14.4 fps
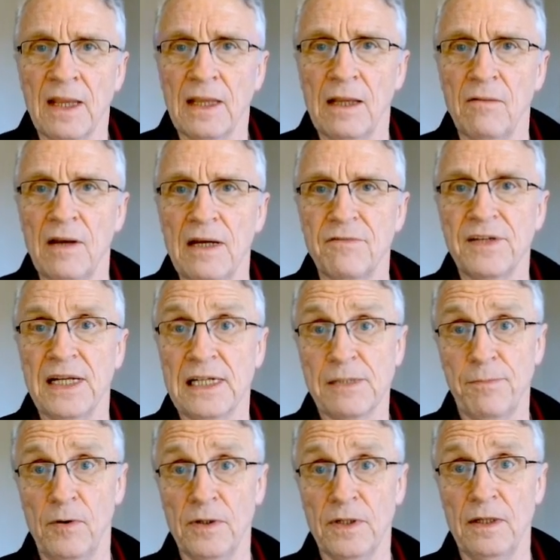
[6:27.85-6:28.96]
Here we have the
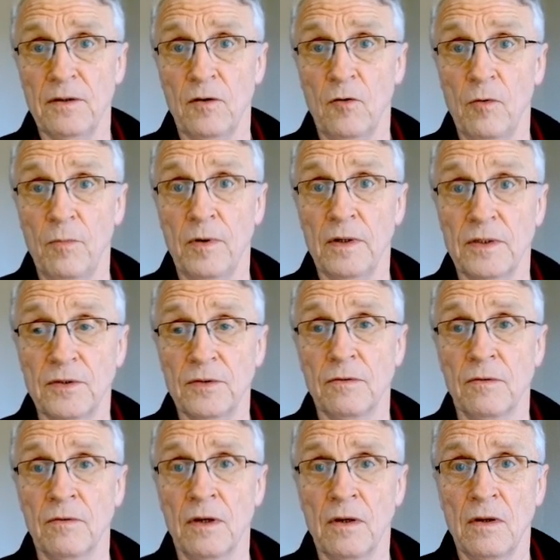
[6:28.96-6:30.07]
exponent
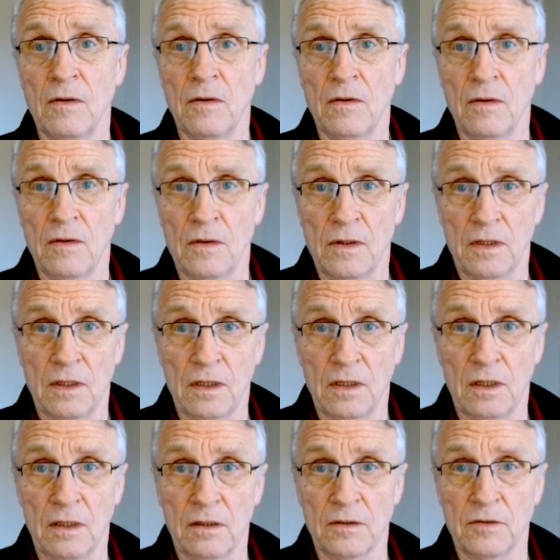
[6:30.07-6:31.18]

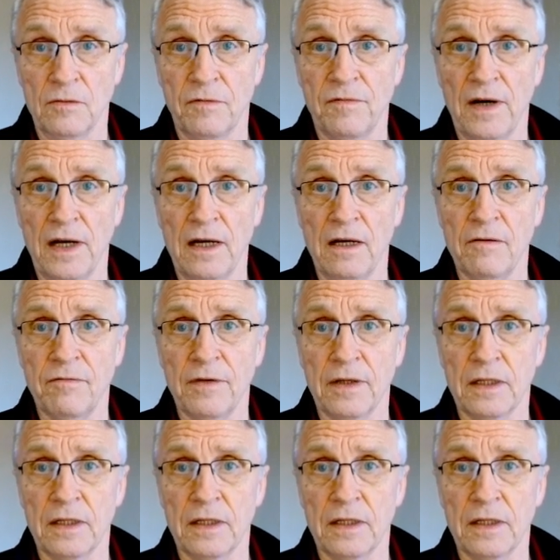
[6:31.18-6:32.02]
0.225.